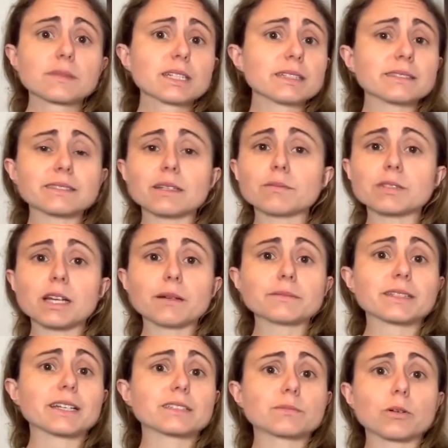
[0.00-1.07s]
sometimes
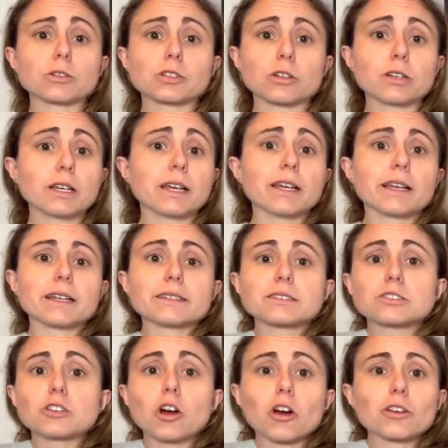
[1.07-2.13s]
exposure it's
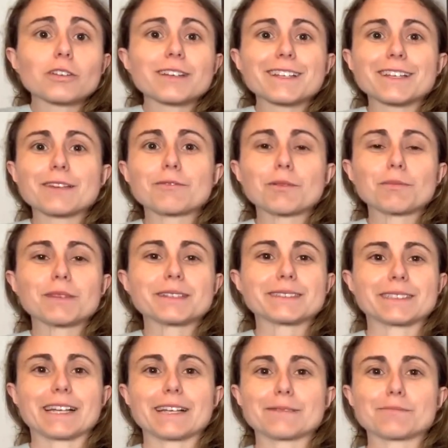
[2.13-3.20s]
not going to give them the
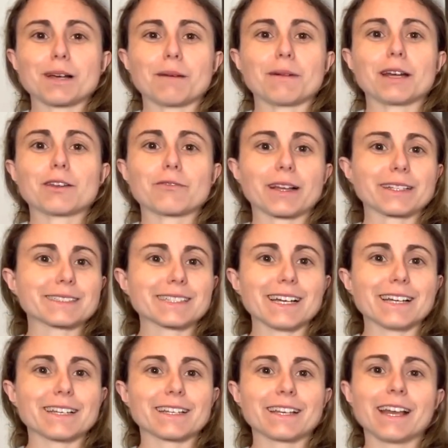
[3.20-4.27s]
same amount of
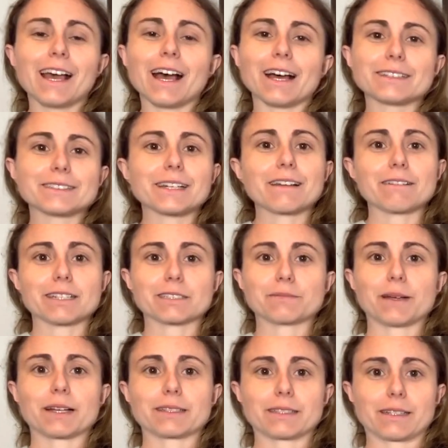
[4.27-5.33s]
anxiety as they are
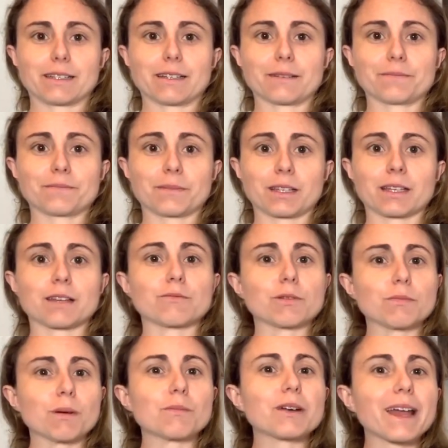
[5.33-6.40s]
expecting it okay
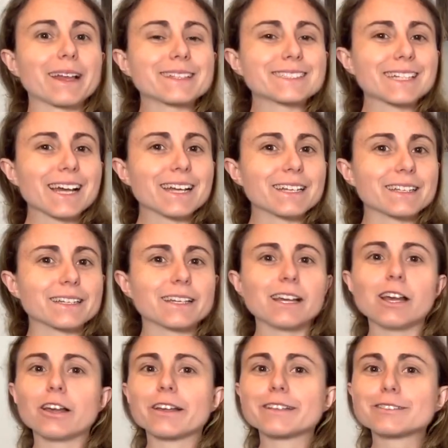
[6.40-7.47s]
remember anxiety
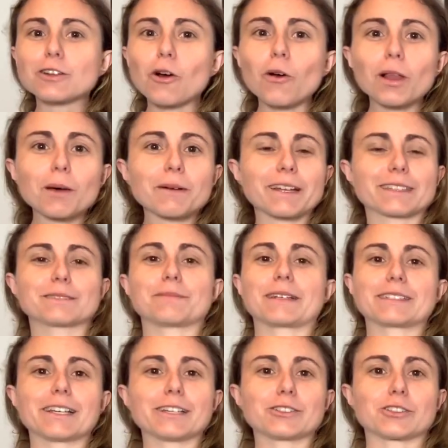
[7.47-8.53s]
it's all about
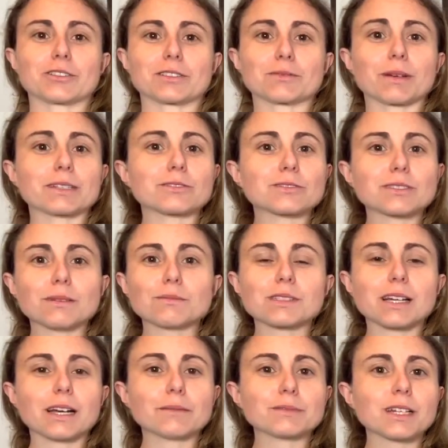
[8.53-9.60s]
expectations right so
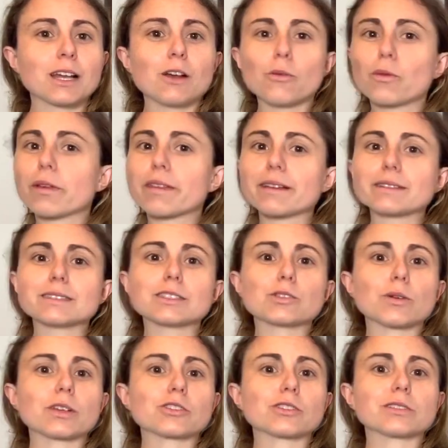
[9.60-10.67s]
sometimes we think a
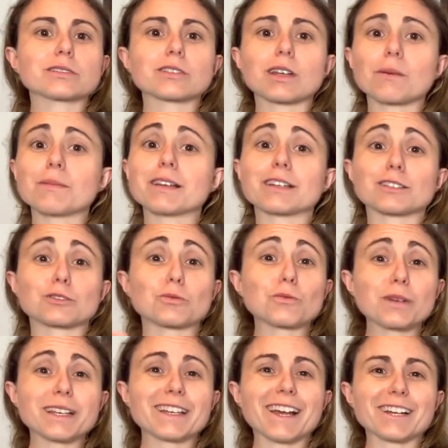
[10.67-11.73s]
situation is going to make us
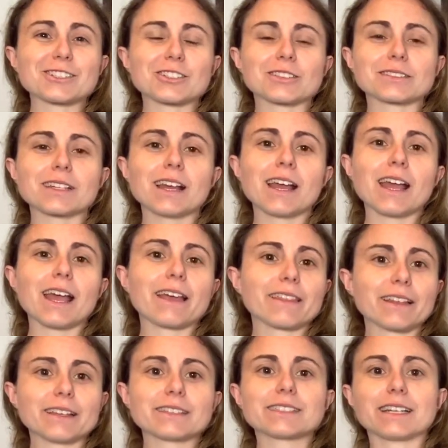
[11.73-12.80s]
really anxious and then
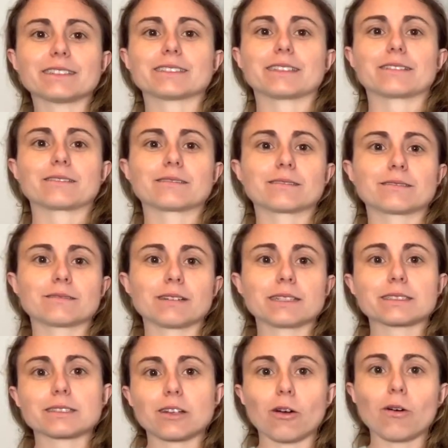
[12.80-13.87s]
it doesn't right
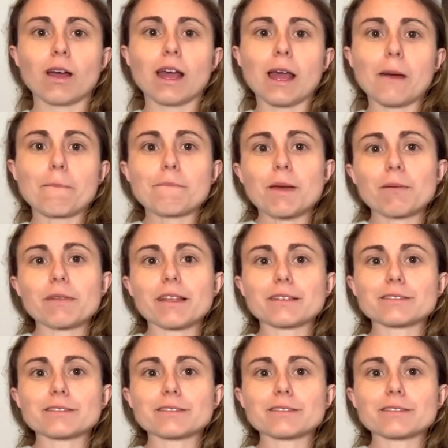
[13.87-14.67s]
so maybe that's